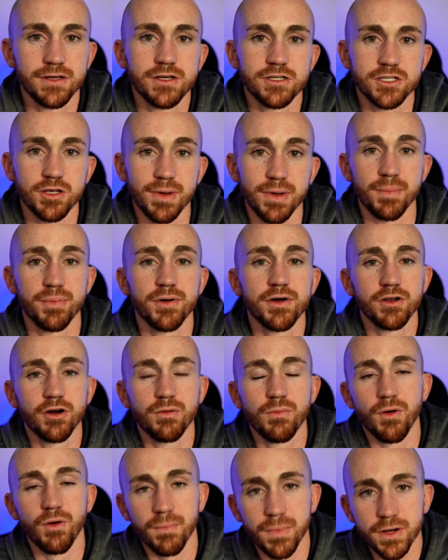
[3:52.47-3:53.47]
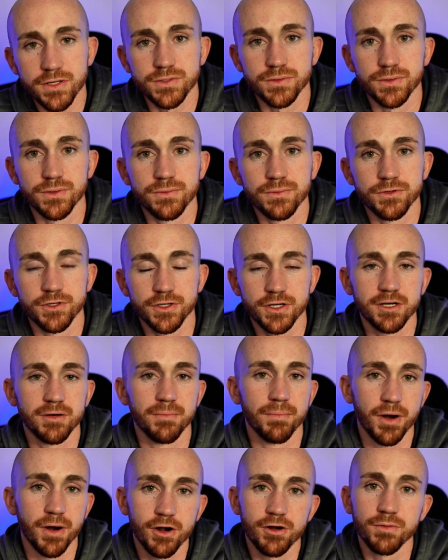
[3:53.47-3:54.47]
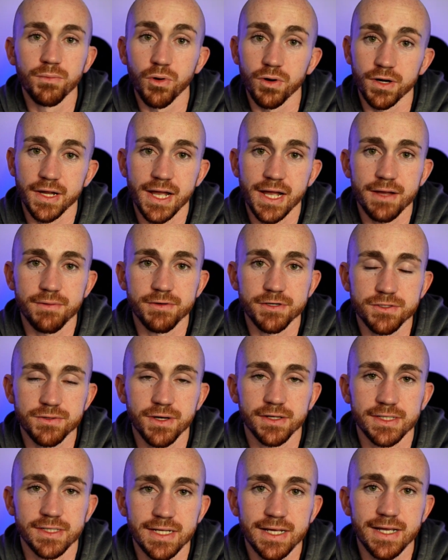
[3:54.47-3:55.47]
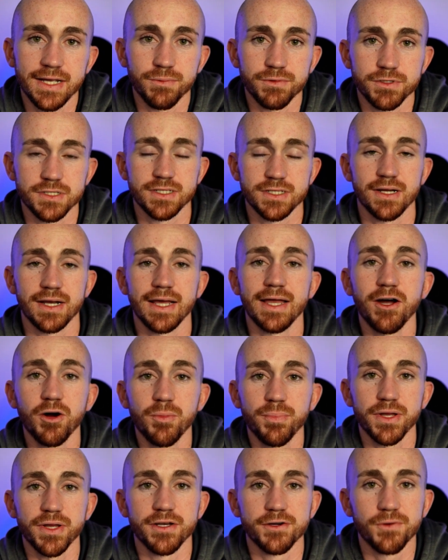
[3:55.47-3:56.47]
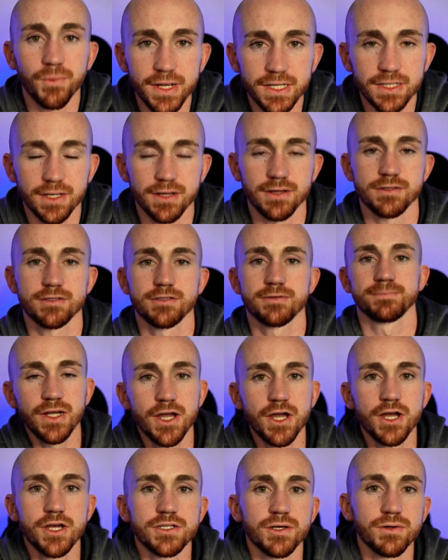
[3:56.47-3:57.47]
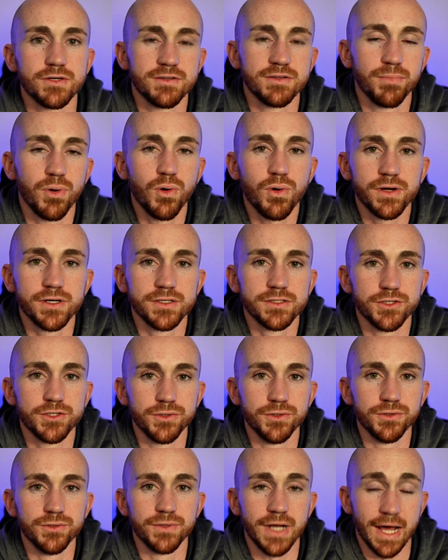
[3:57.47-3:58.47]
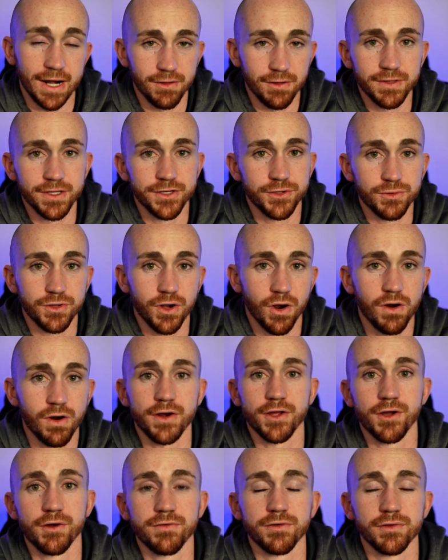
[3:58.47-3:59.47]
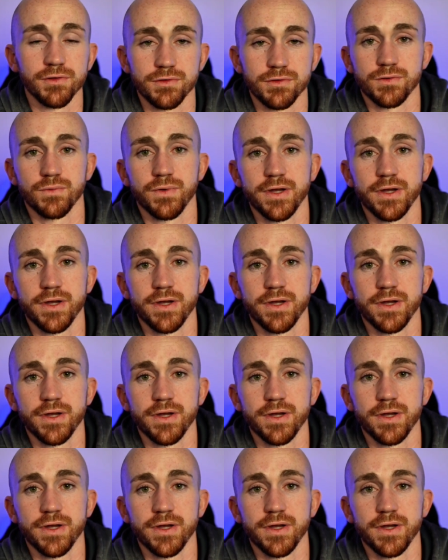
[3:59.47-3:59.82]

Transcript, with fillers: So by putting on more muscle, you're gonna burn more calories throughout the day, which is gonna help in your weight loss. So it's important to not only do cardio if you're losing